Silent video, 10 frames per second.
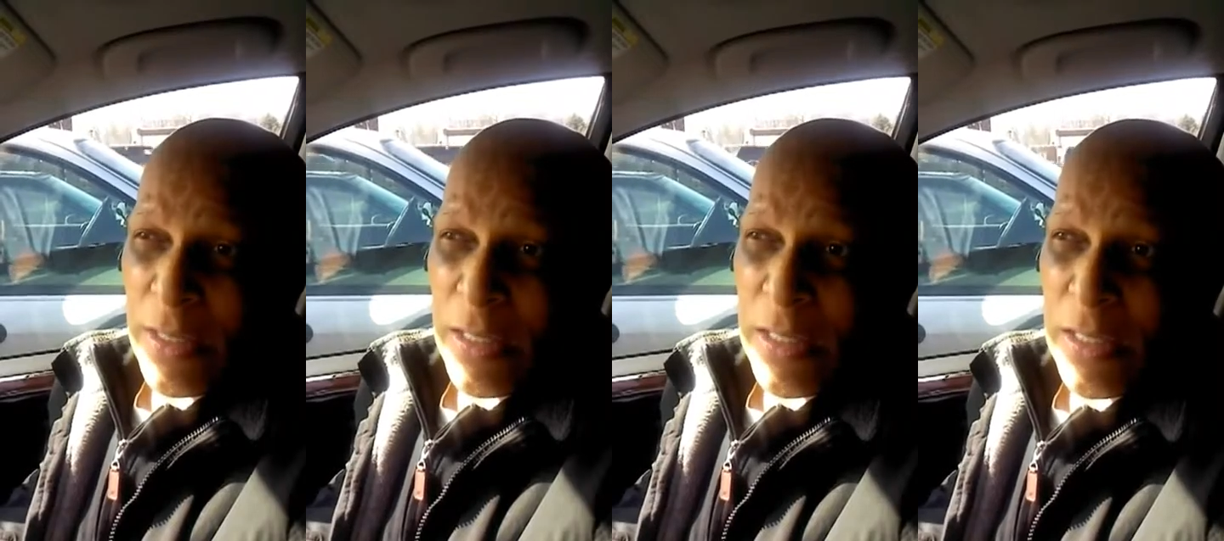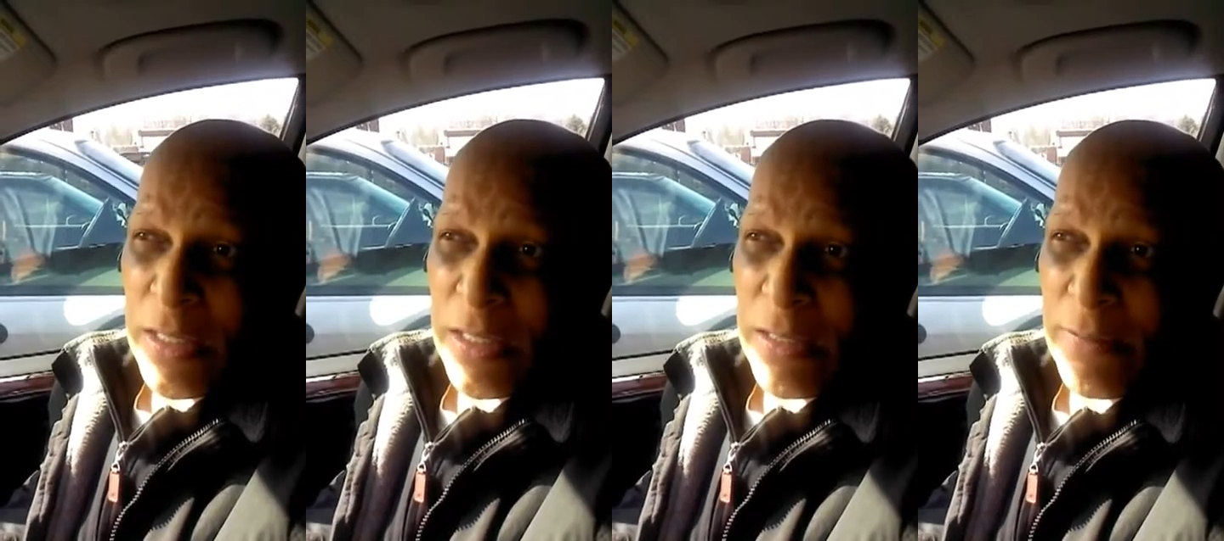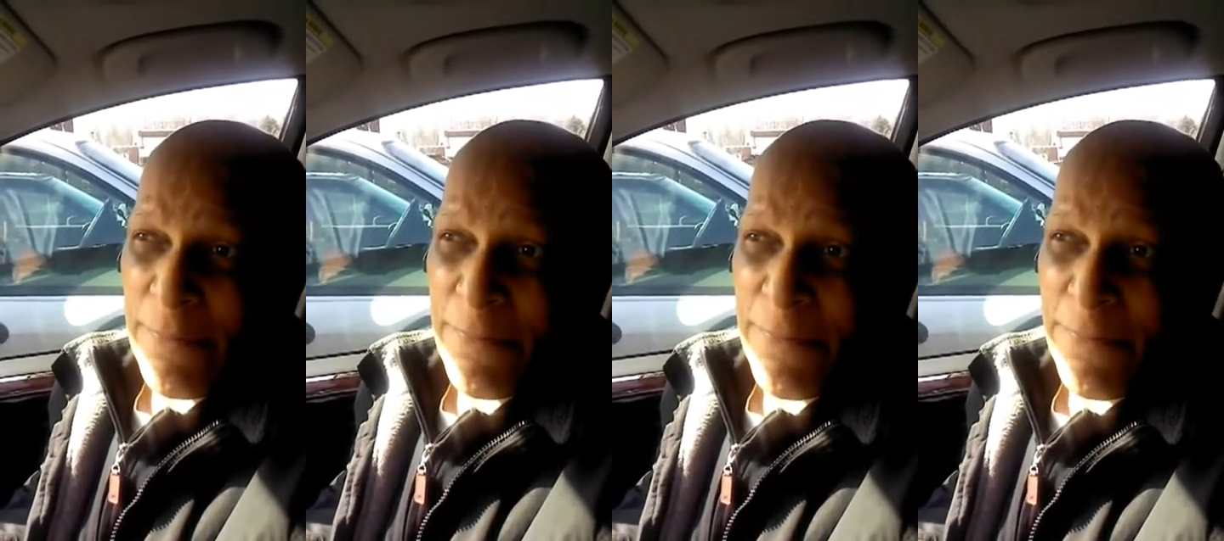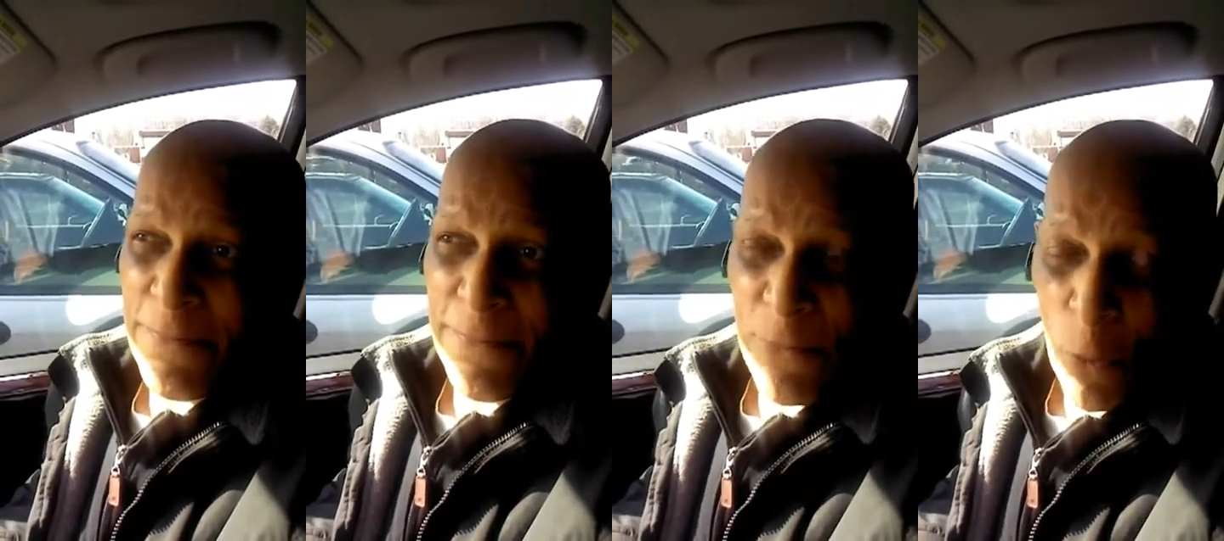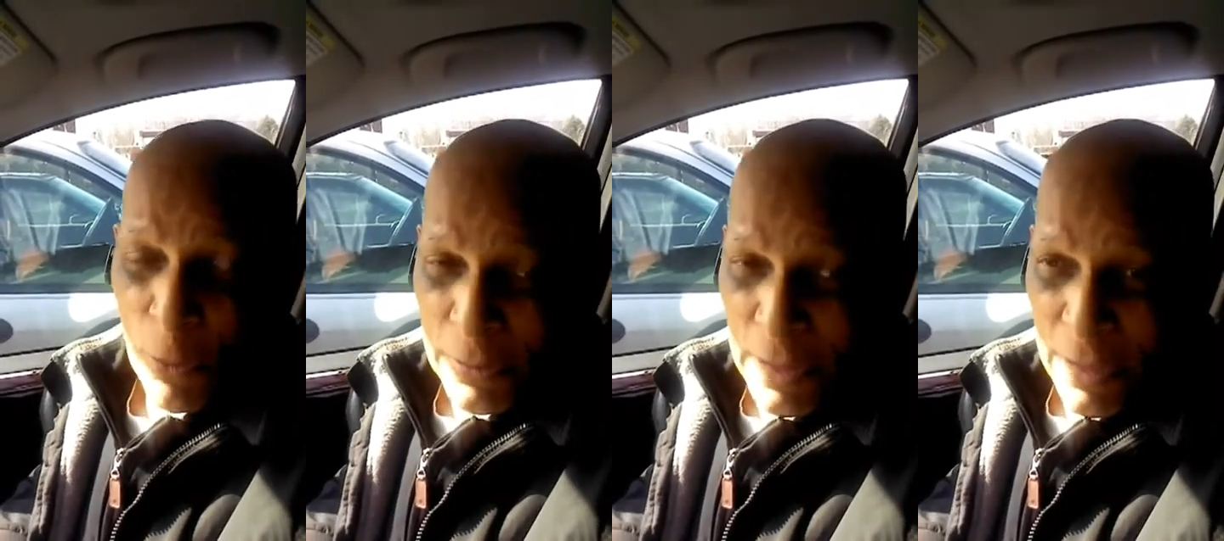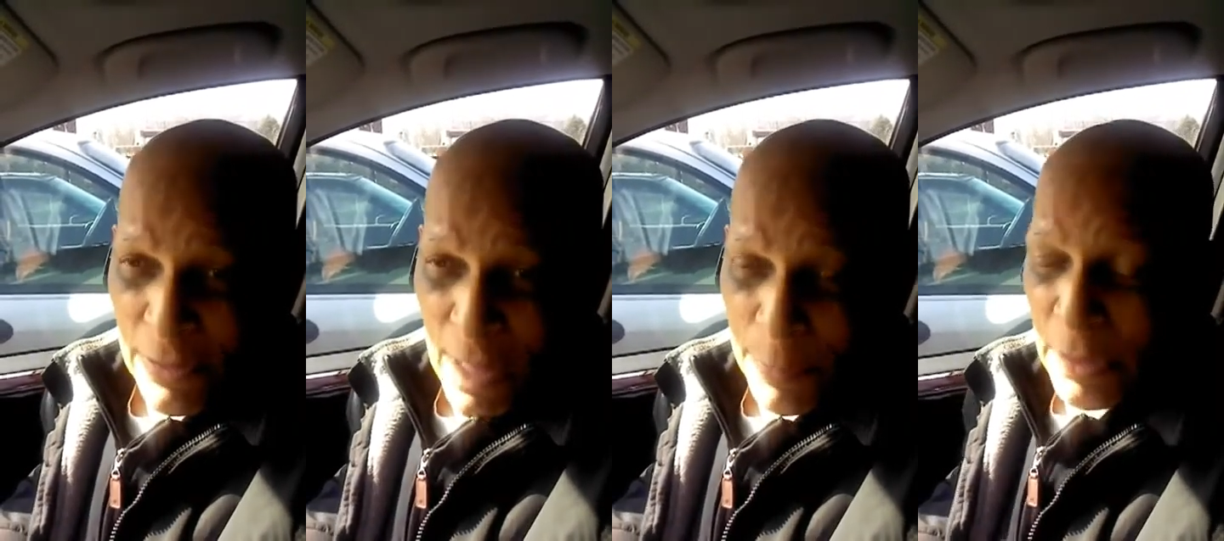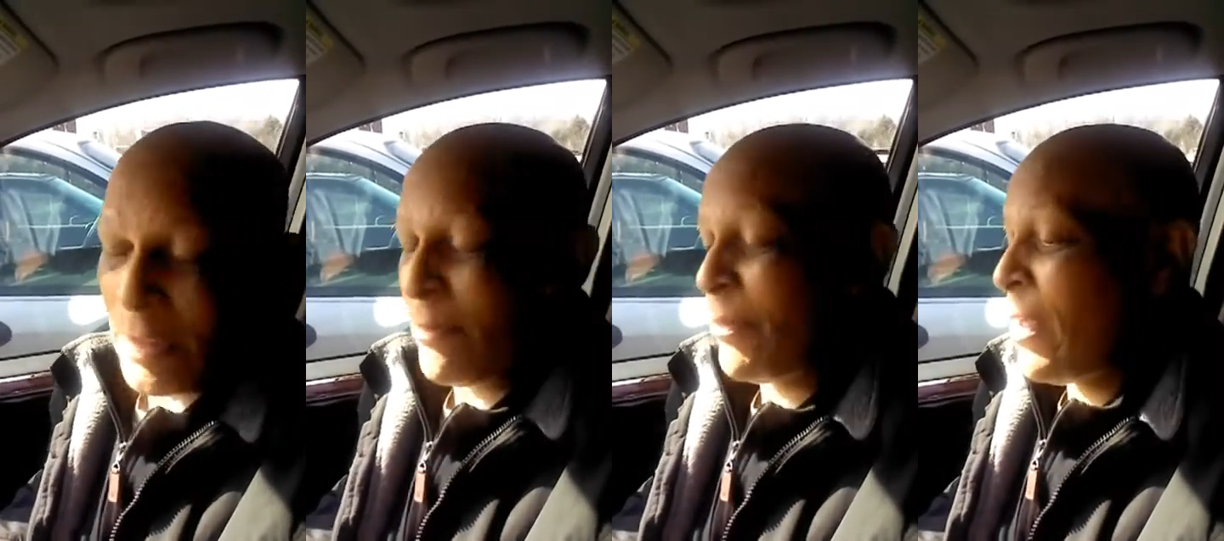the 14th, I believe.